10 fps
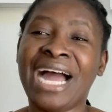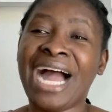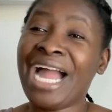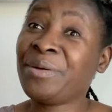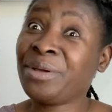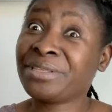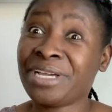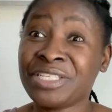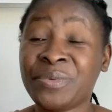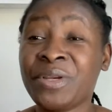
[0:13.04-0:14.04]
I know it
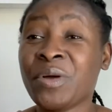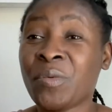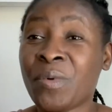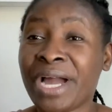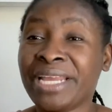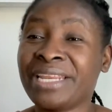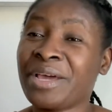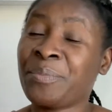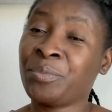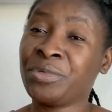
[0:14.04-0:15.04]
has been a while that I
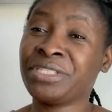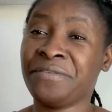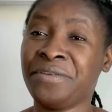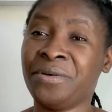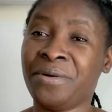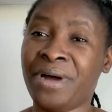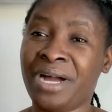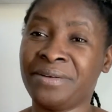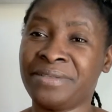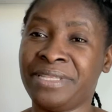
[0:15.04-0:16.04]
put a video
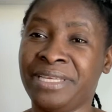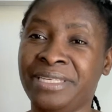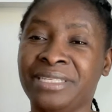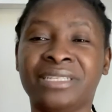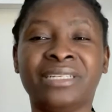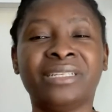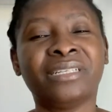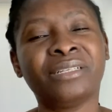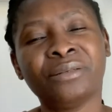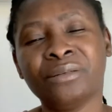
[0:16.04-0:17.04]
out there.
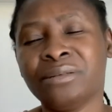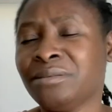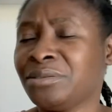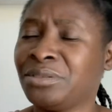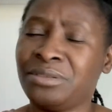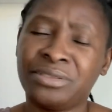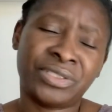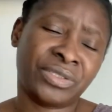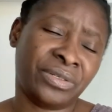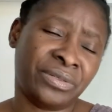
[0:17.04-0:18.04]
No,
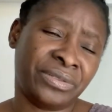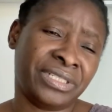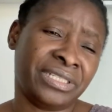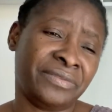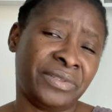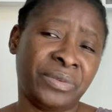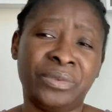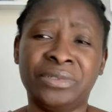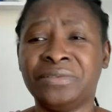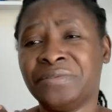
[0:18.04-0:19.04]
sorry
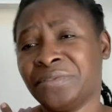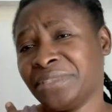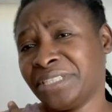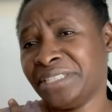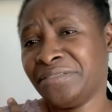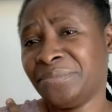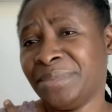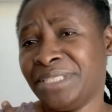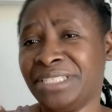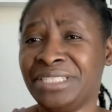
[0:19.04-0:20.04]
everyone, forgive
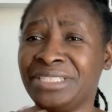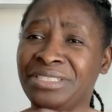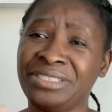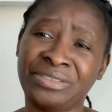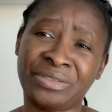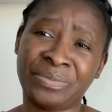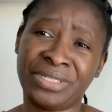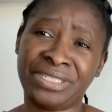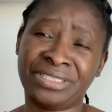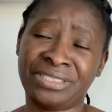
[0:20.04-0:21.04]
me. God
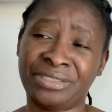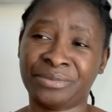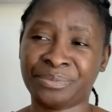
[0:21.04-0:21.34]
bless you.